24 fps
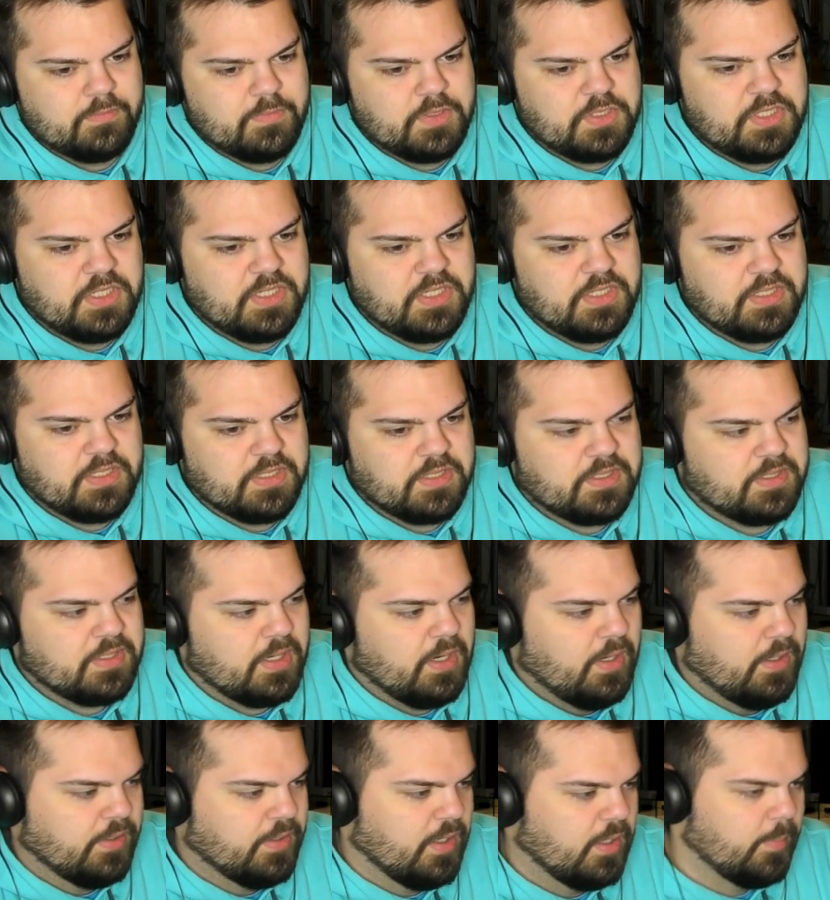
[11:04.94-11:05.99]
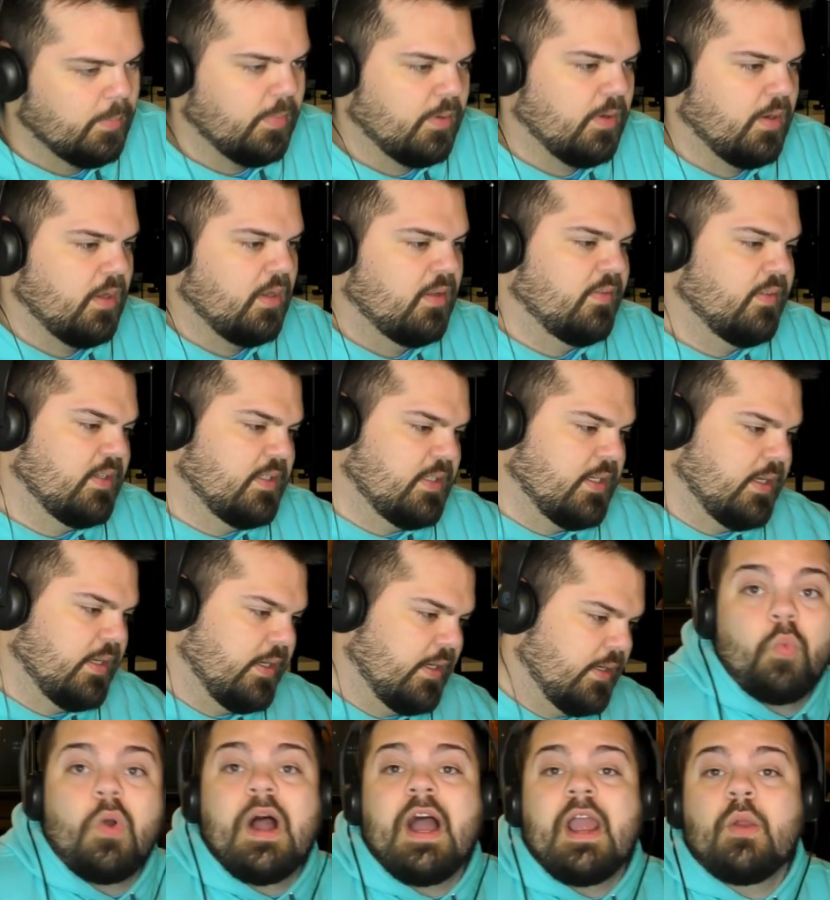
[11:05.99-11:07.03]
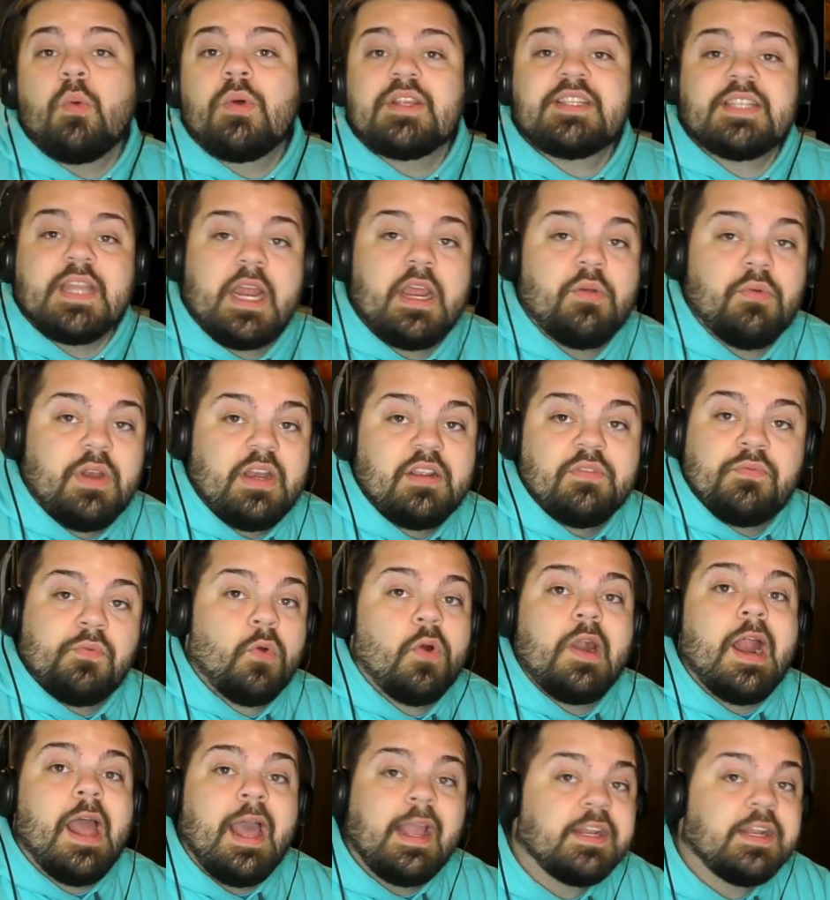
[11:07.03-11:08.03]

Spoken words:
Jesus song number all of a sudden. Why wasn't I ready for it?